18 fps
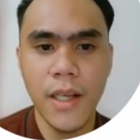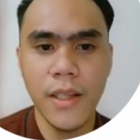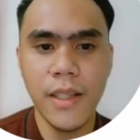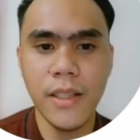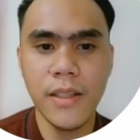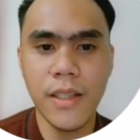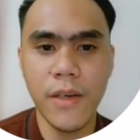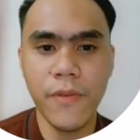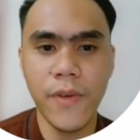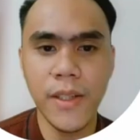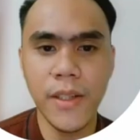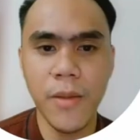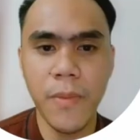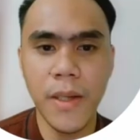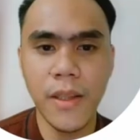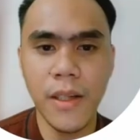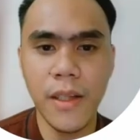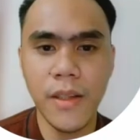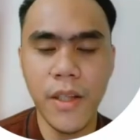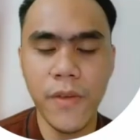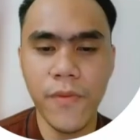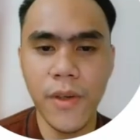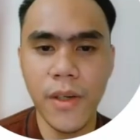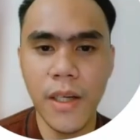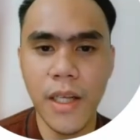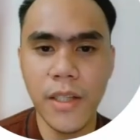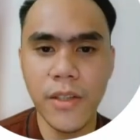That's a fundamentally
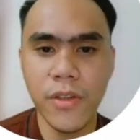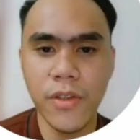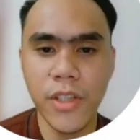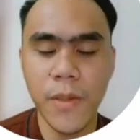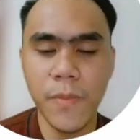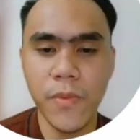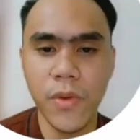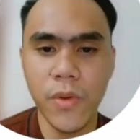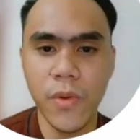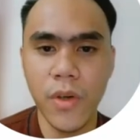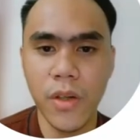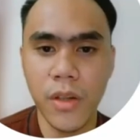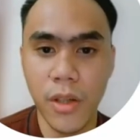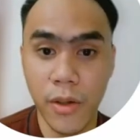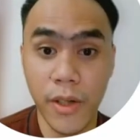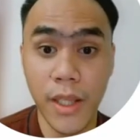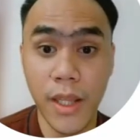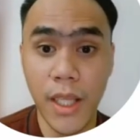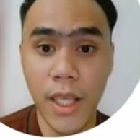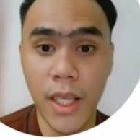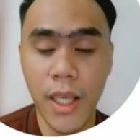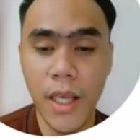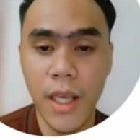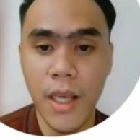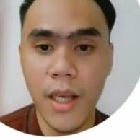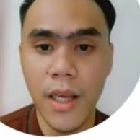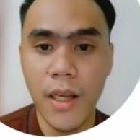different relationship to authority,
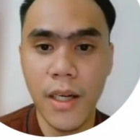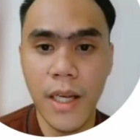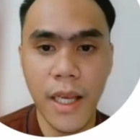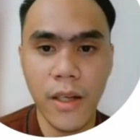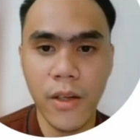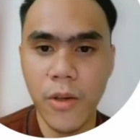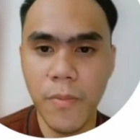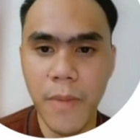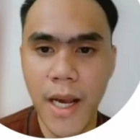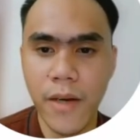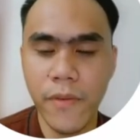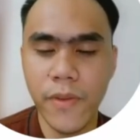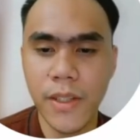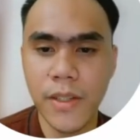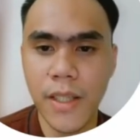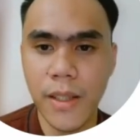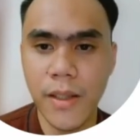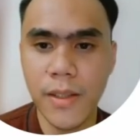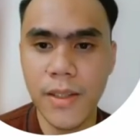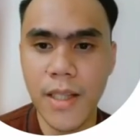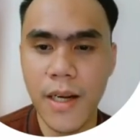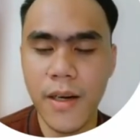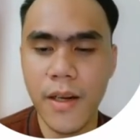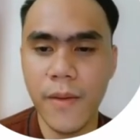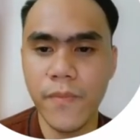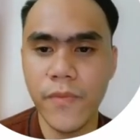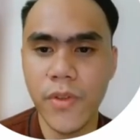like command versus
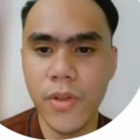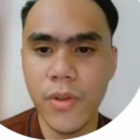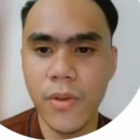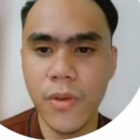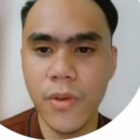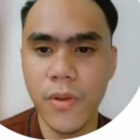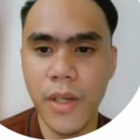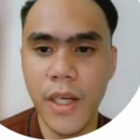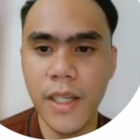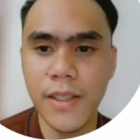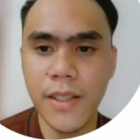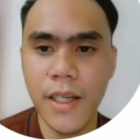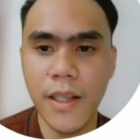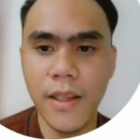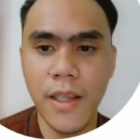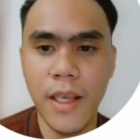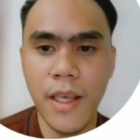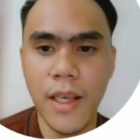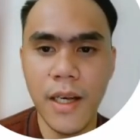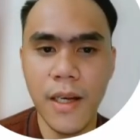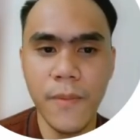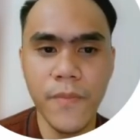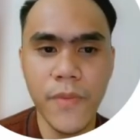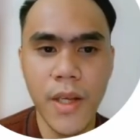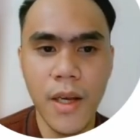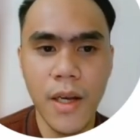understanding. So here's an idea